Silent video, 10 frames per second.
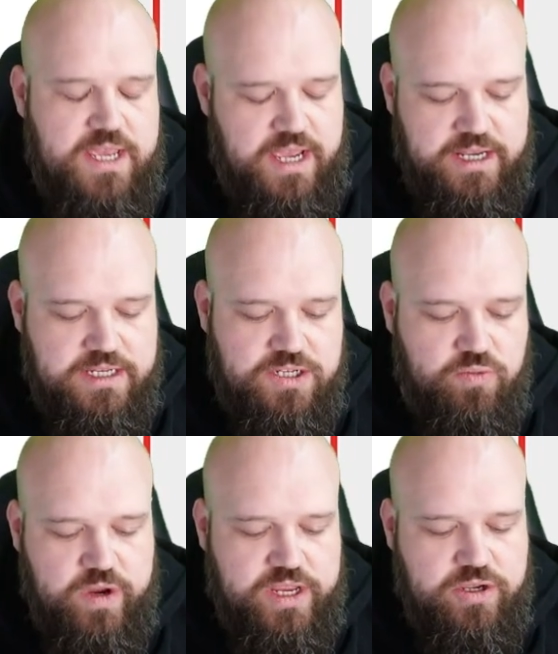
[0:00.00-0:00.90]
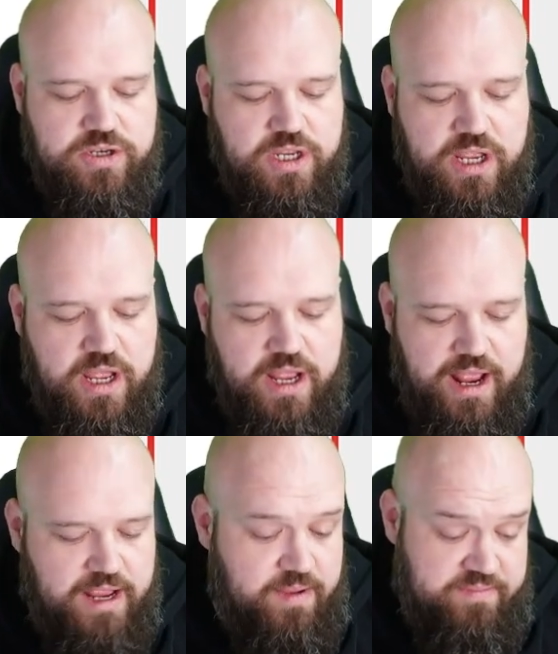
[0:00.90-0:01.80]
And we could,
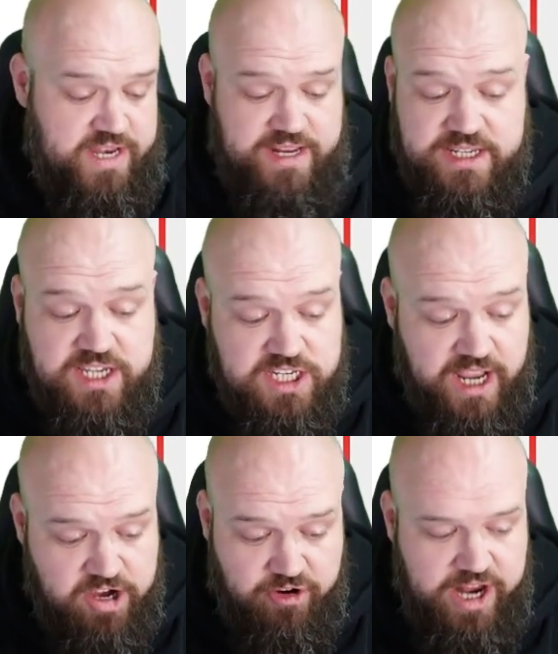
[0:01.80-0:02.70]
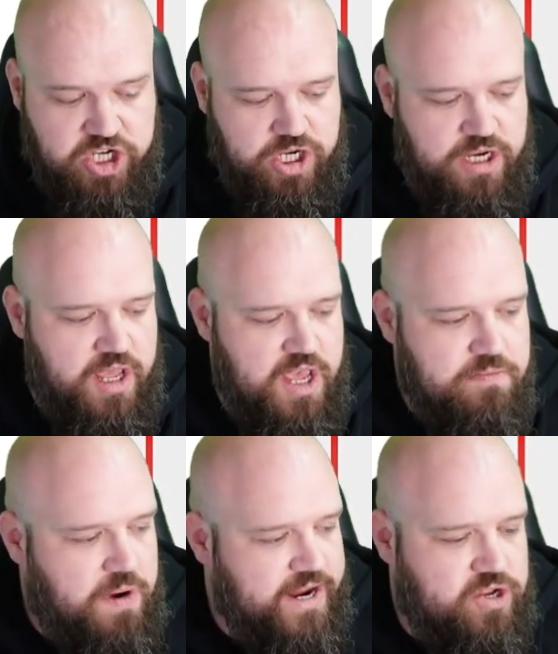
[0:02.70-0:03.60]
I mean, it's a digression,
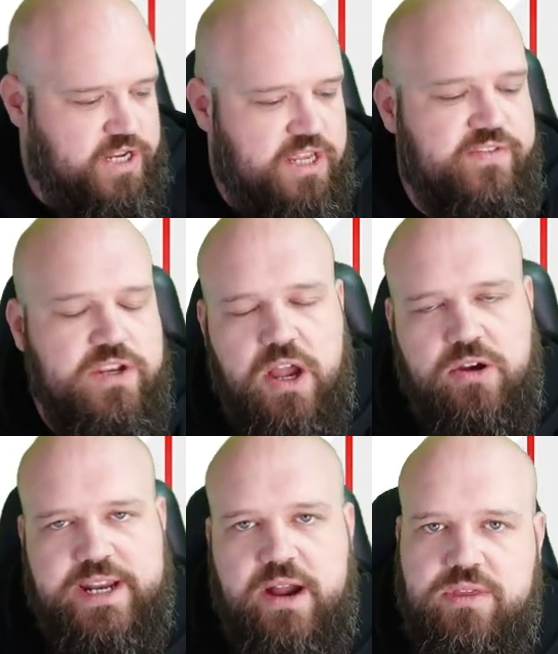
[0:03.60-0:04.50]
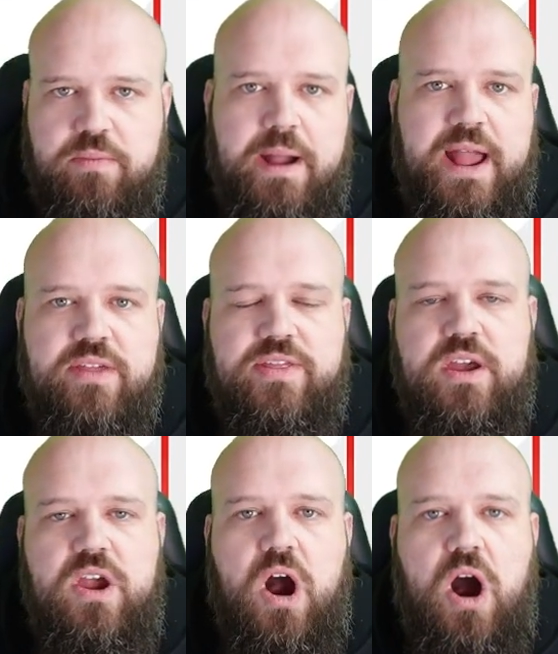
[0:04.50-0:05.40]
but I could even go down the path
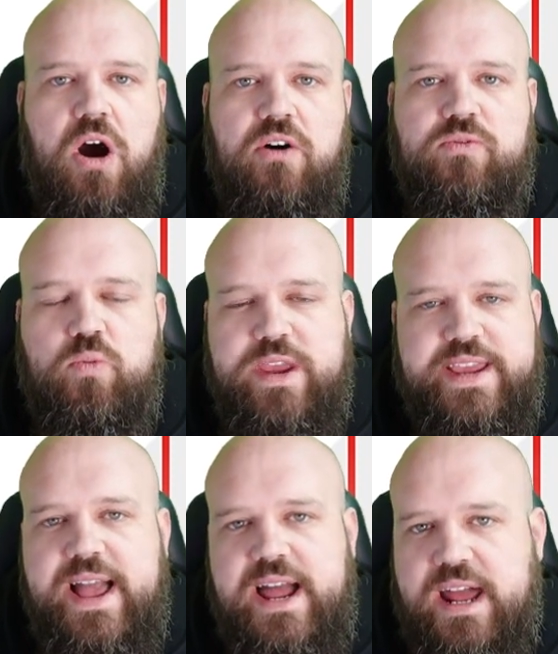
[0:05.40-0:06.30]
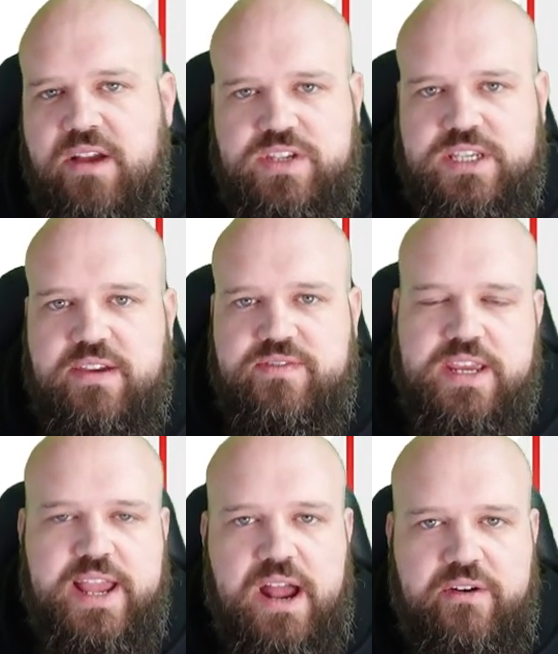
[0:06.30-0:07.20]
of we can't have safety
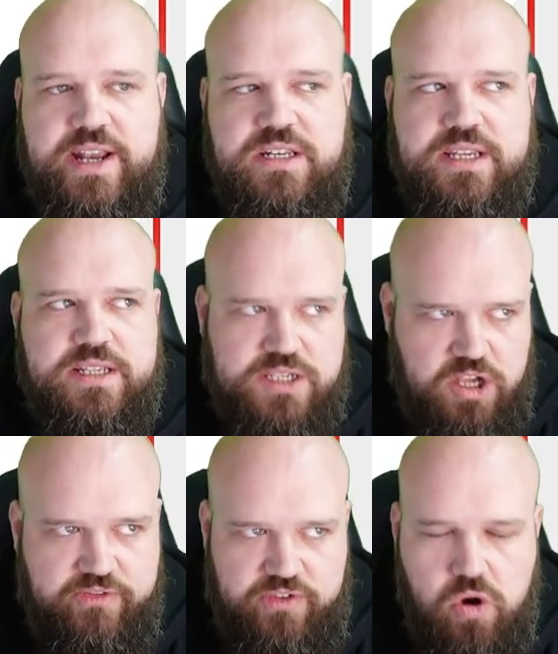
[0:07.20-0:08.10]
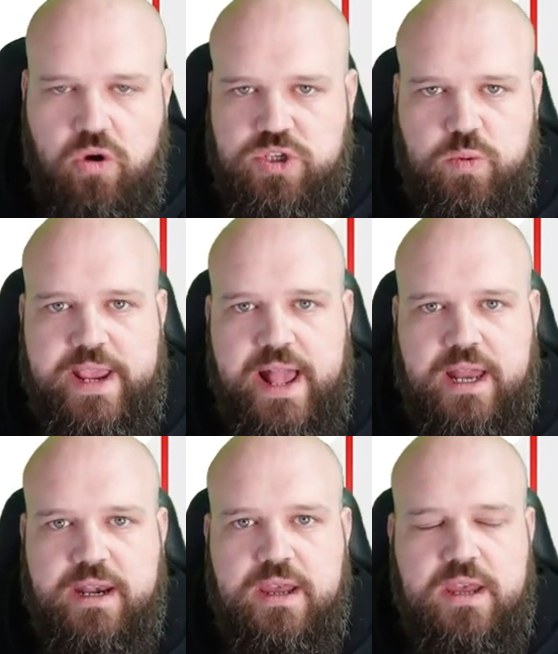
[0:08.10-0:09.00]
car endings. Of course we
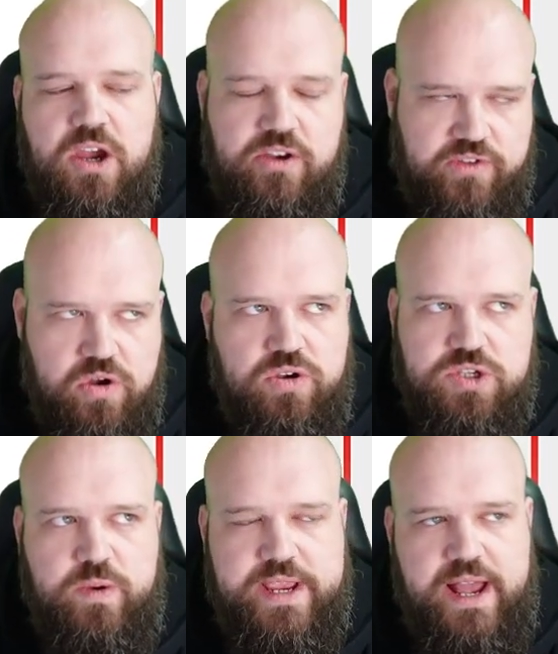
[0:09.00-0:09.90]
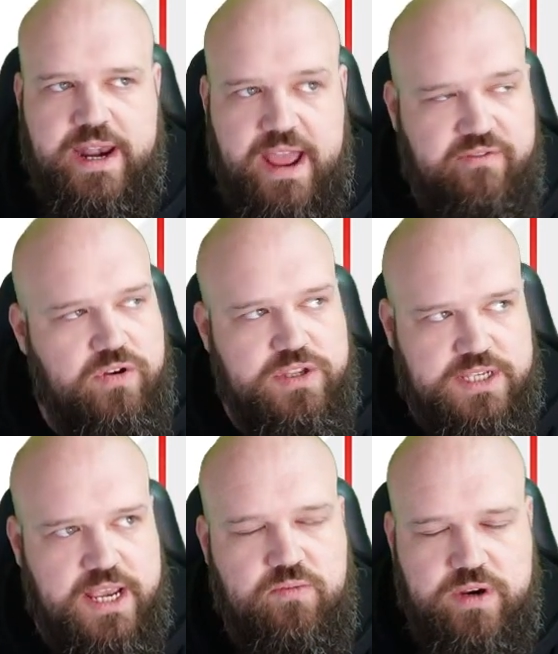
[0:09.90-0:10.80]
can. Of course we can. Everyone's
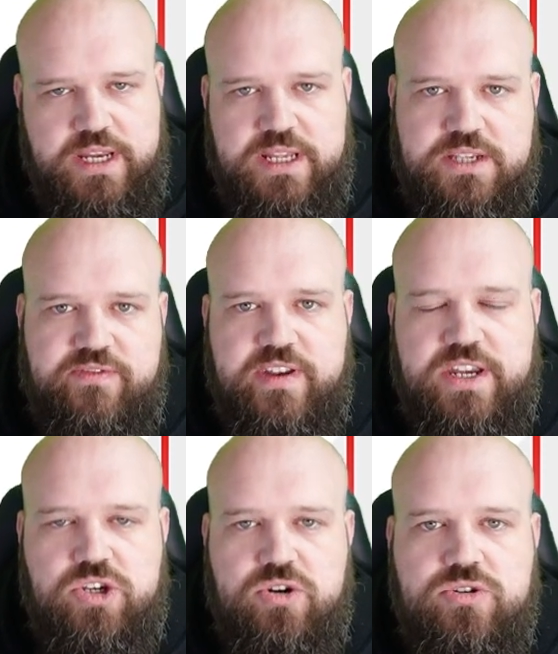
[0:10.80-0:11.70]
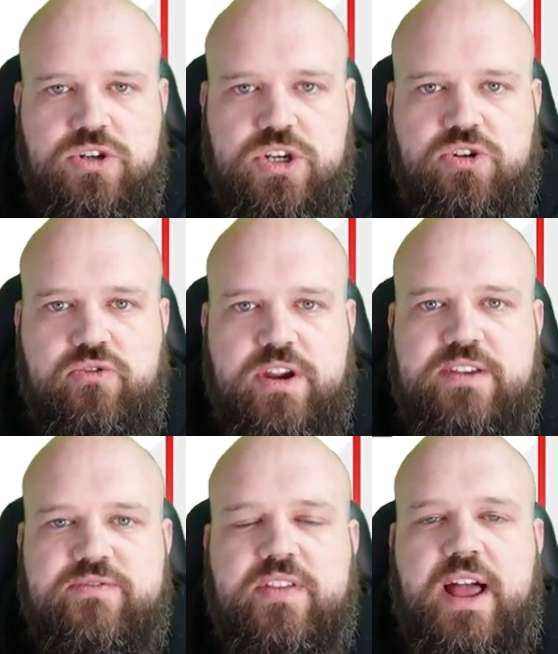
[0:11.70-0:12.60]
saying we need to finish under
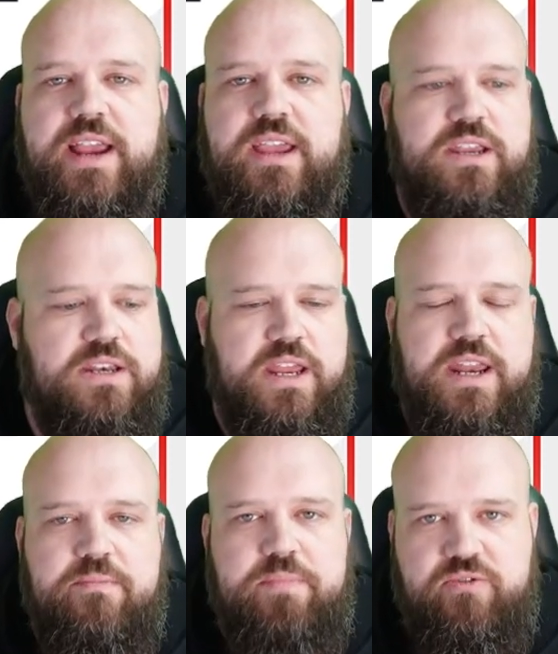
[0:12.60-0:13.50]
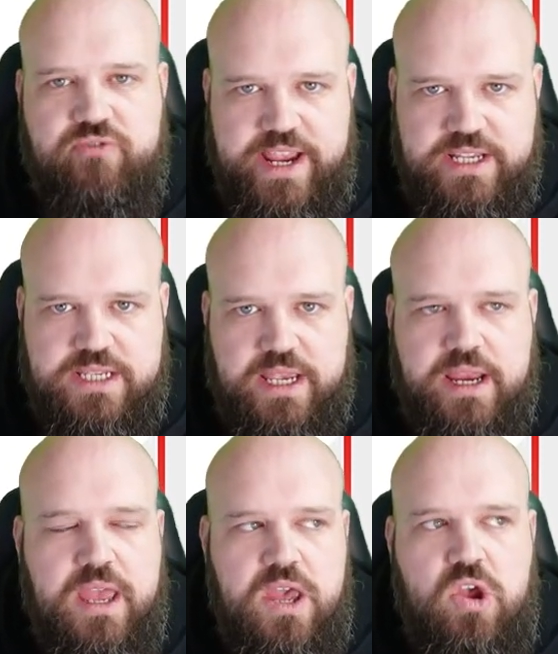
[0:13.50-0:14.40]
green flag and it be racing.